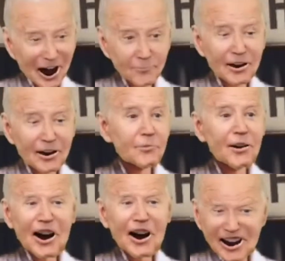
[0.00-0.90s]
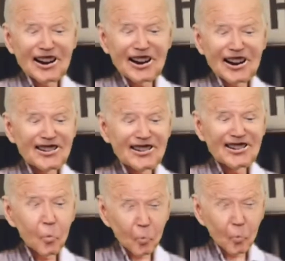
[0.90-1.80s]
damn it! I think I'll let
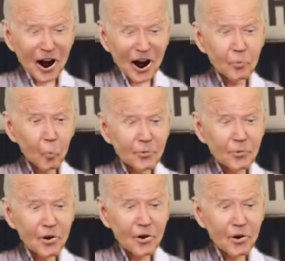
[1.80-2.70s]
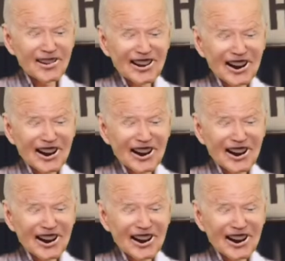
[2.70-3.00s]
the weed whacker on again.